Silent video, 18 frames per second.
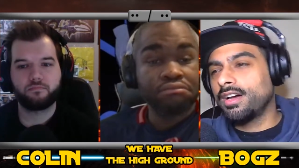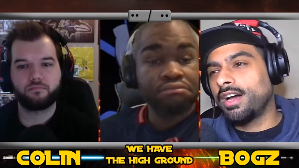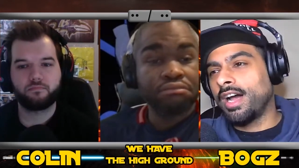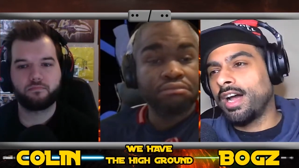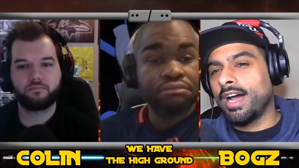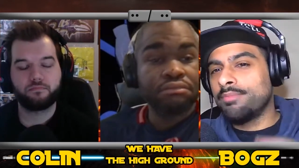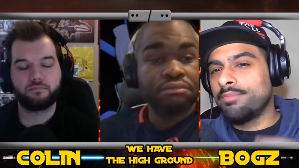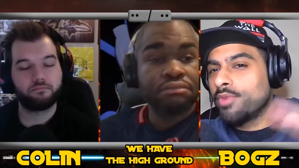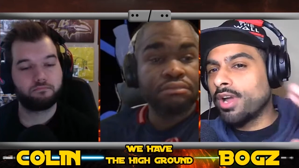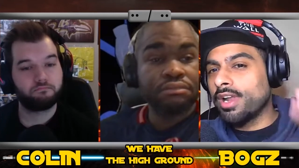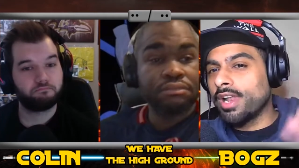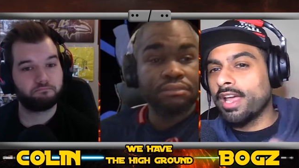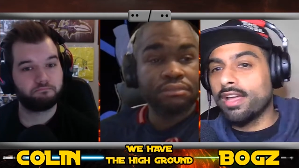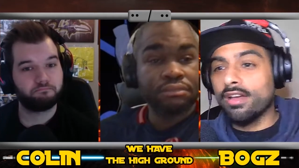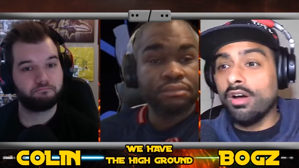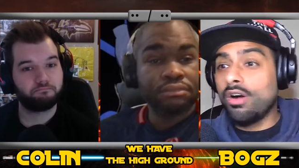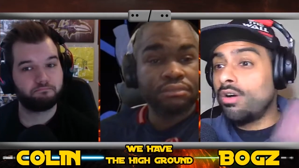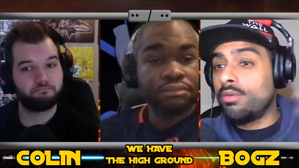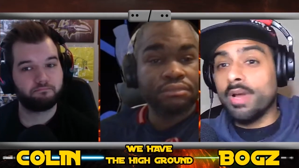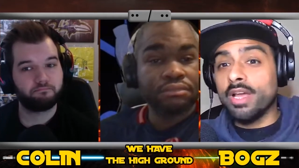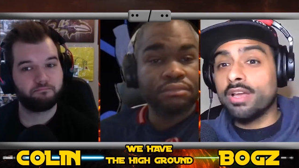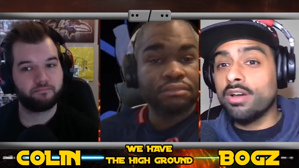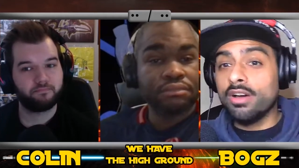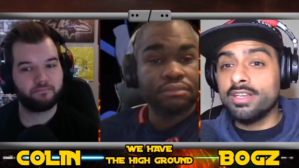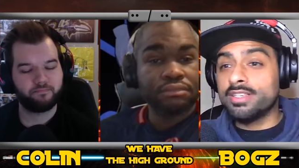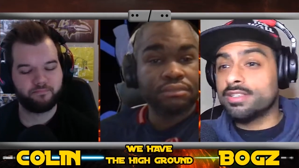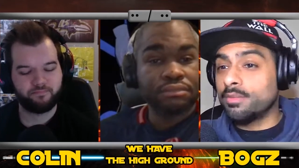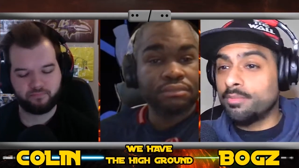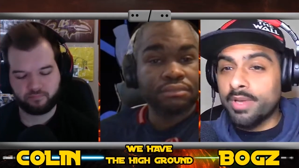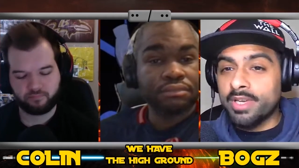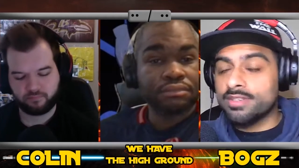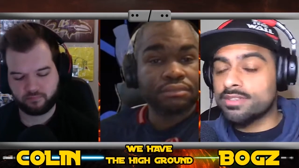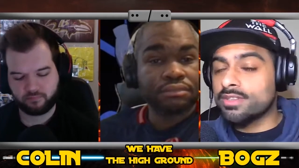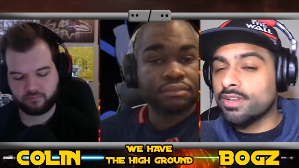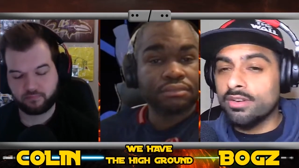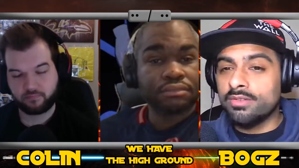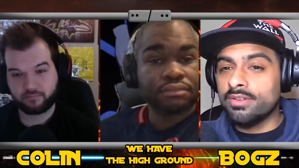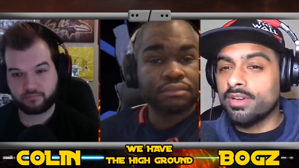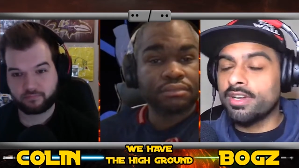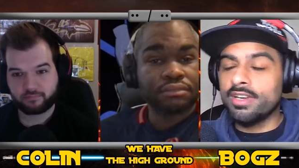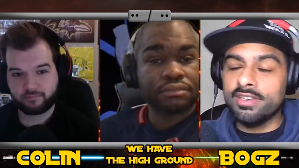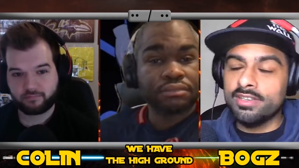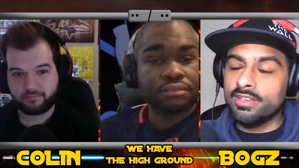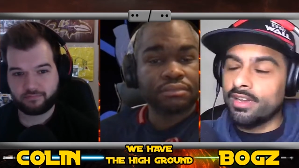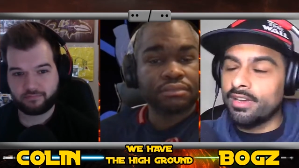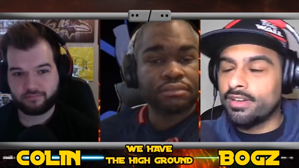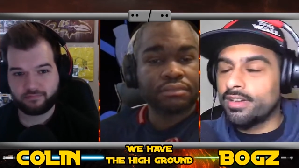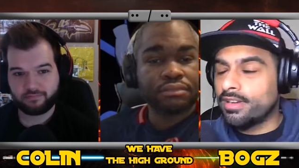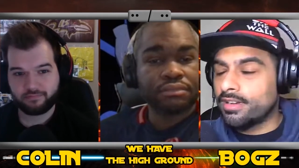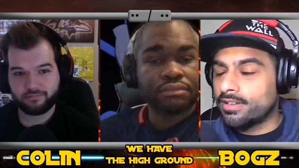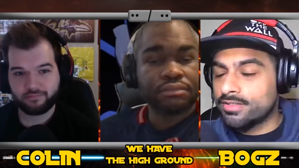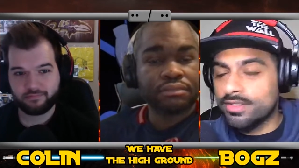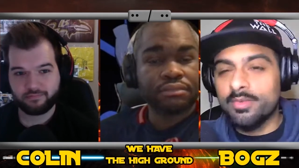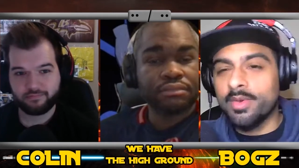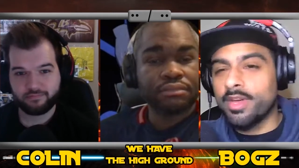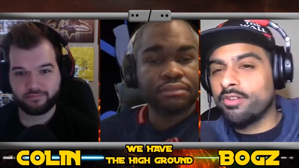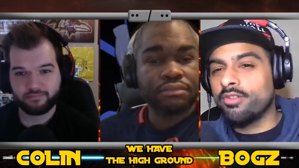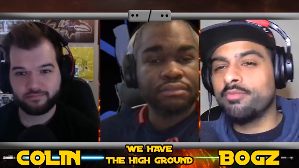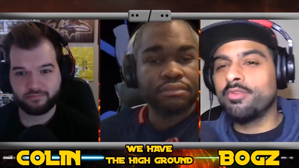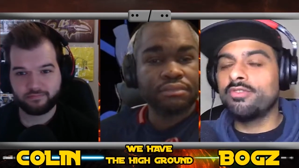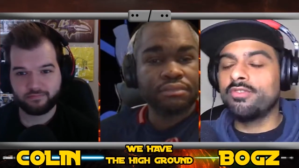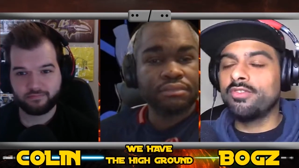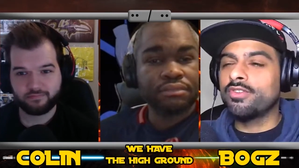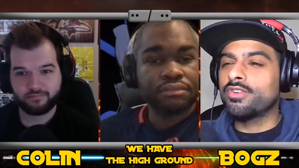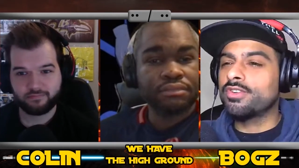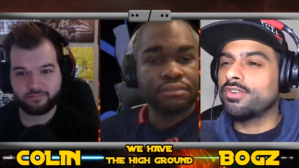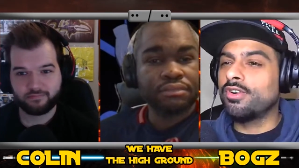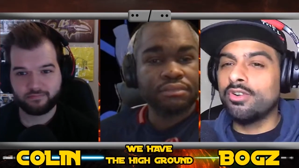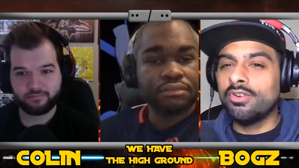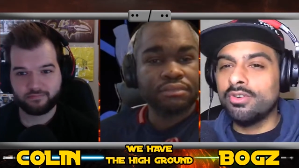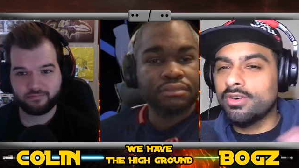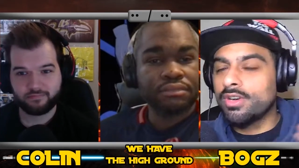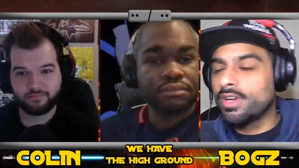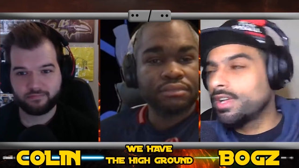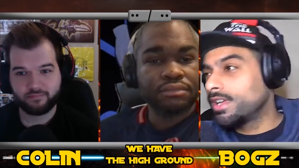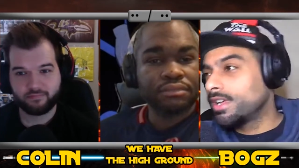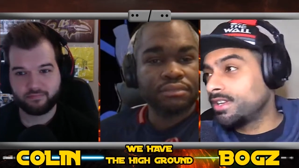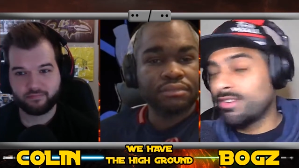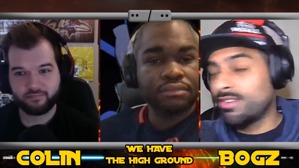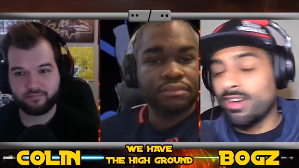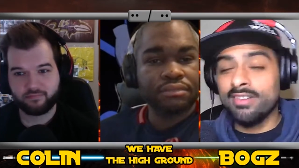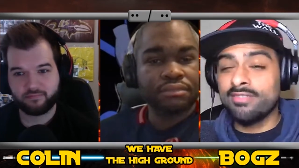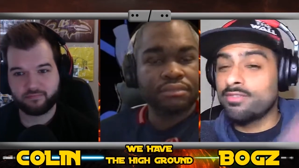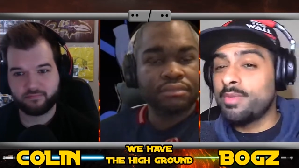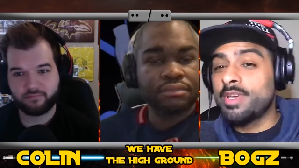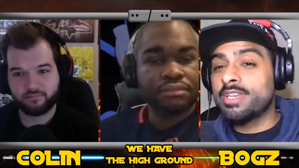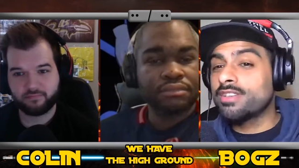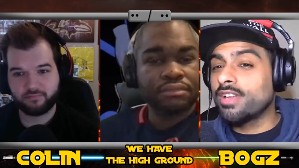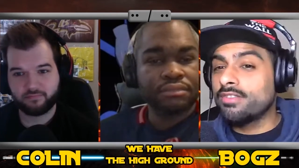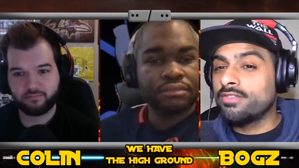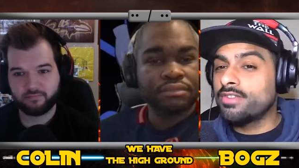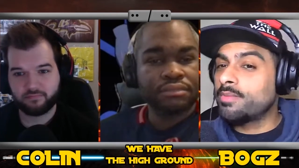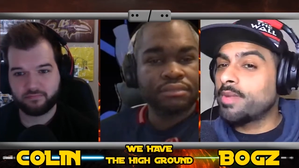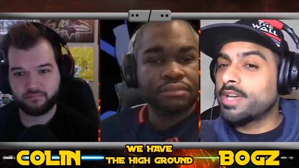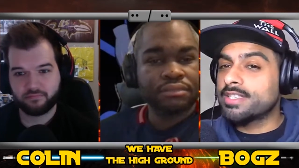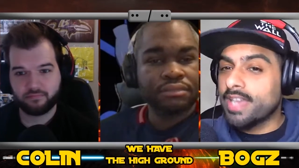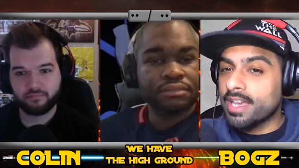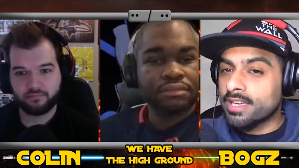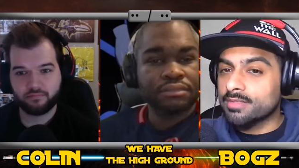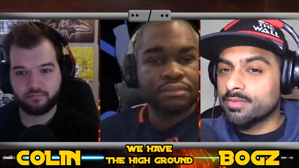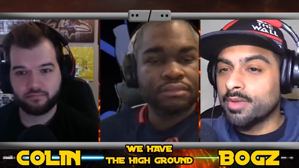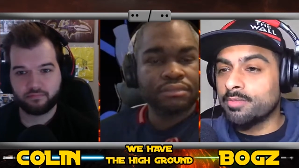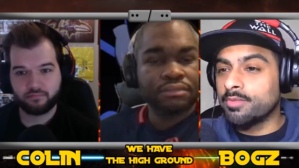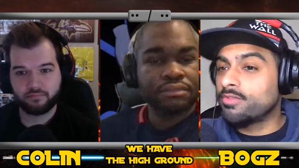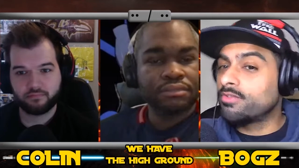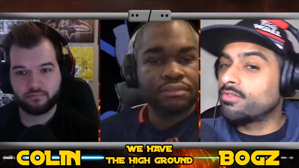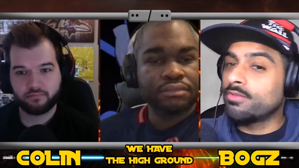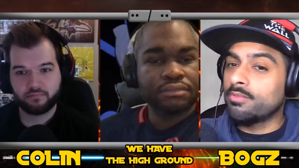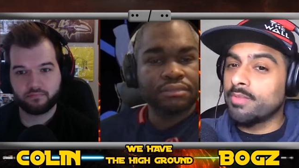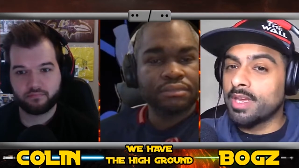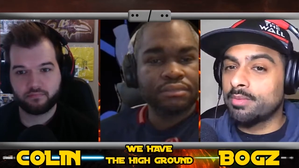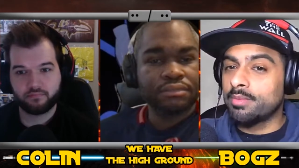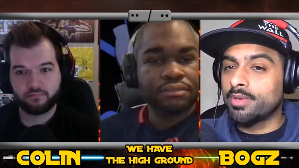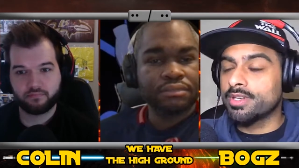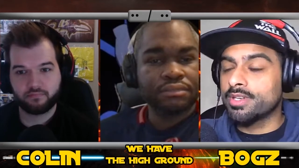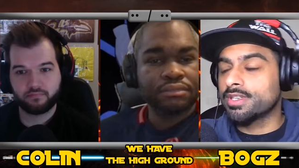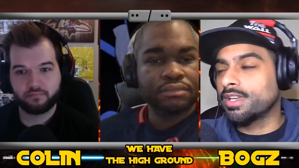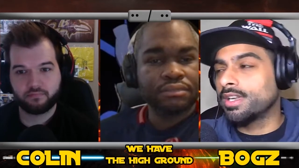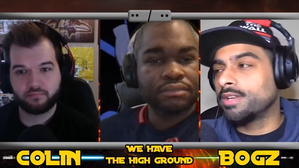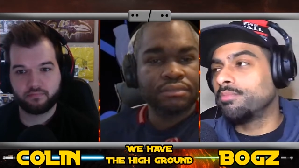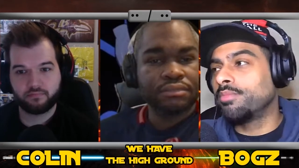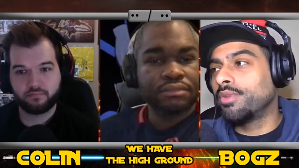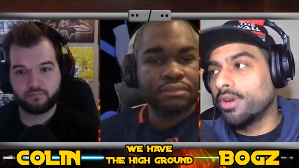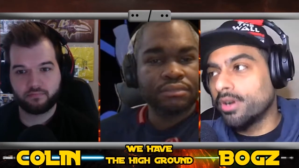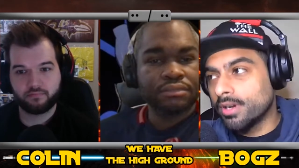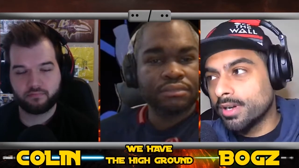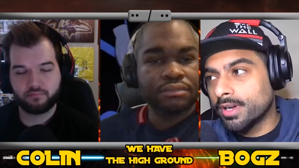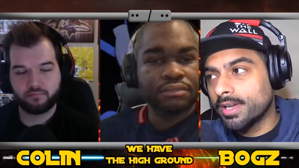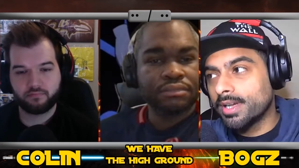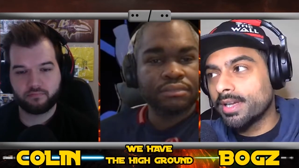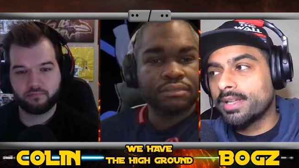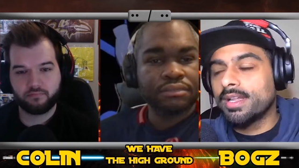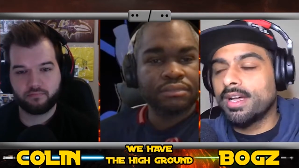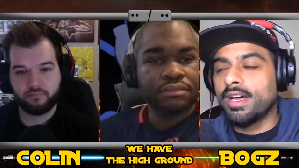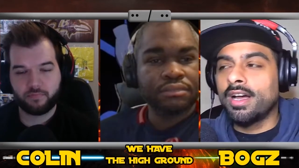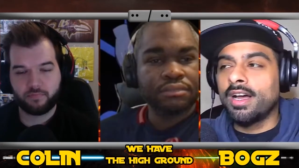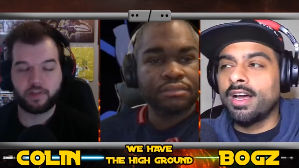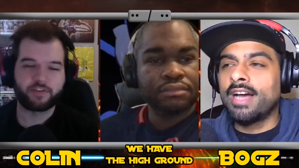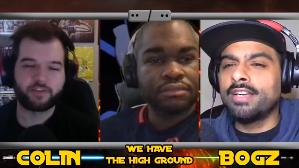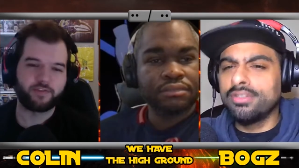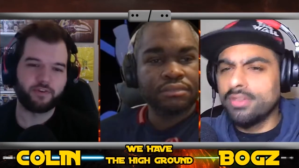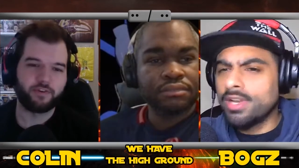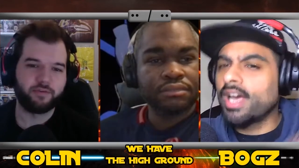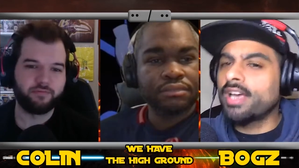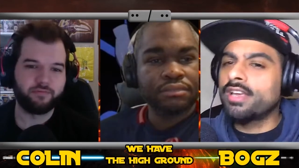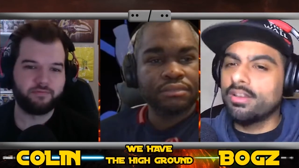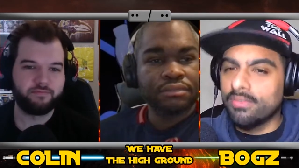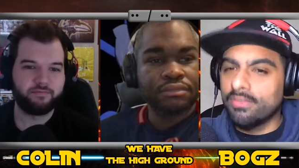Speaker 1: Uh, I'm not like, oh my god, it's the best old, uh, you know superhero movie, or, or, not for me. It's not even the best X Men movie for me personally, but uh, I do like